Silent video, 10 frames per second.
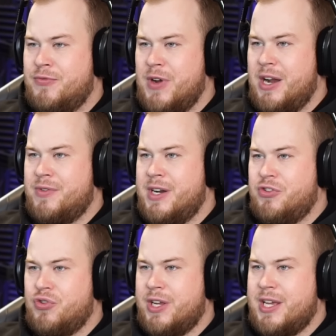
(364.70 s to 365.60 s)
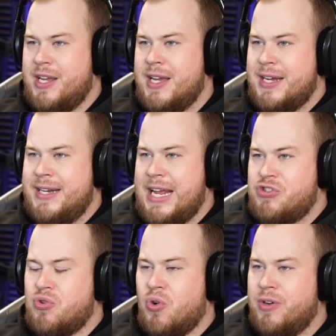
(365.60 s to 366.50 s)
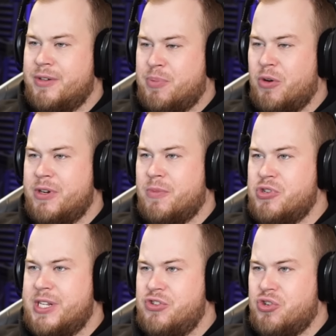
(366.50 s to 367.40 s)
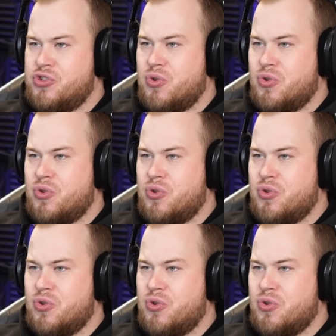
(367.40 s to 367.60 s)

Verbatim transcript: Very, very tricky. Next corner, probably the most dangerous